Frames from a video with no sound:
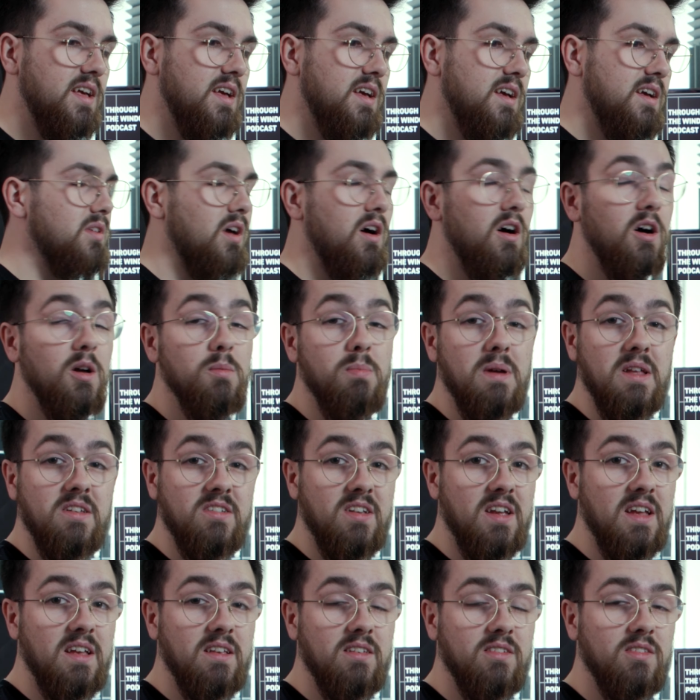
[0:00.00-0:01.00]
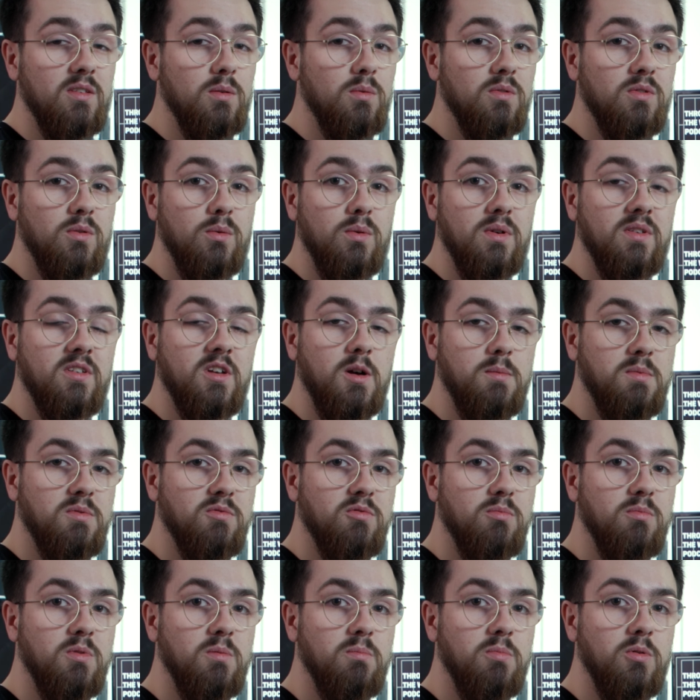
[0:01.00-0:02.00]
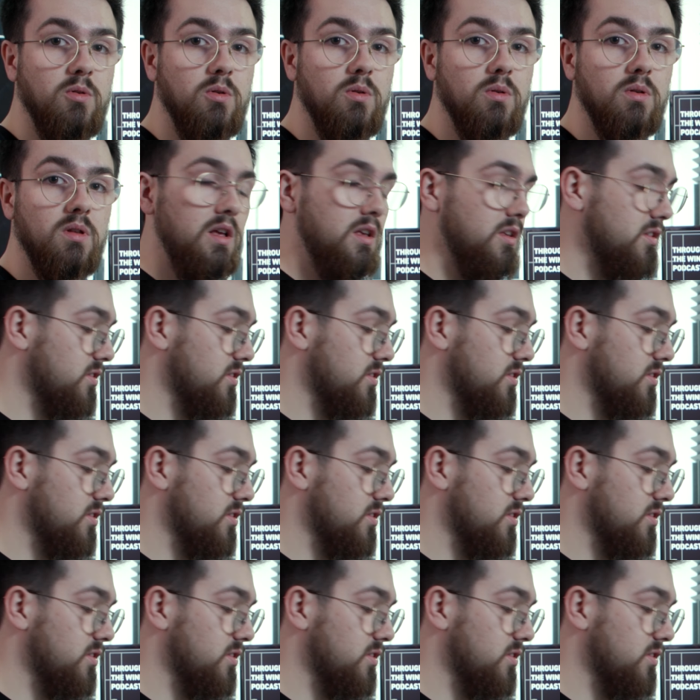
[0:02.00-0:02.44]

There was a high-pitched hiss that was always coming from the board.